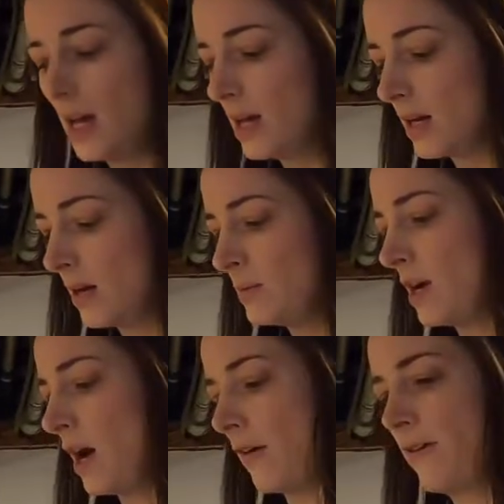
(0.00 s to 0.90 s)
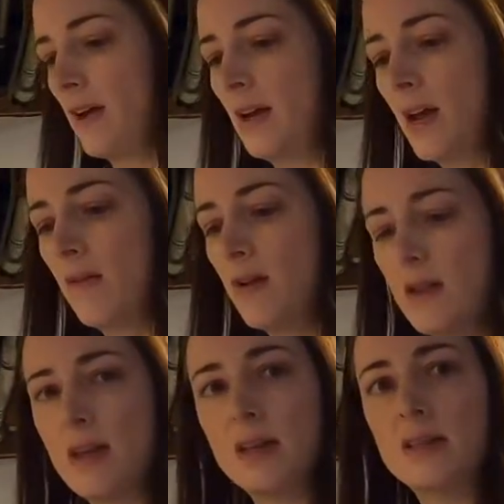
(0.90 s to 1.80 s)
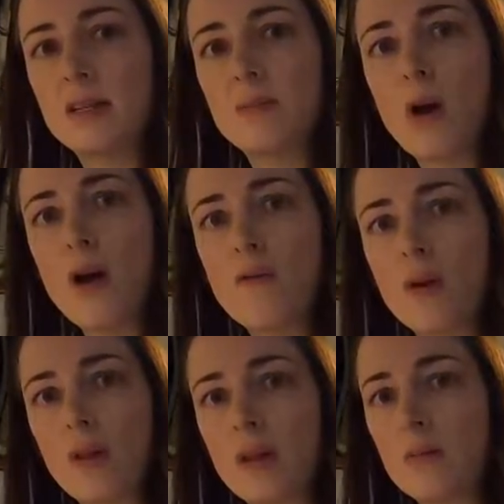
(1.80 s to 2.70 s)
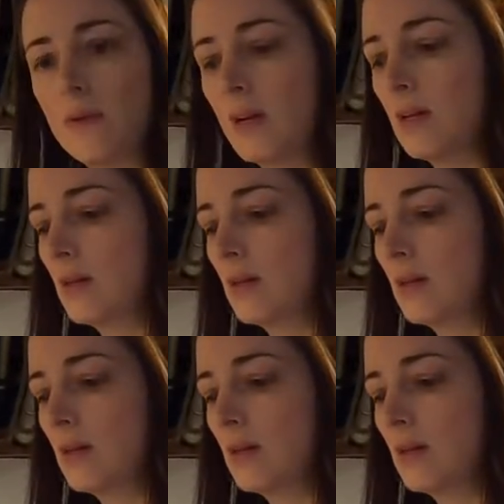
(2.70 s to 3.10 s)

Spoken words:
it comes off and everything stays perfectly in place.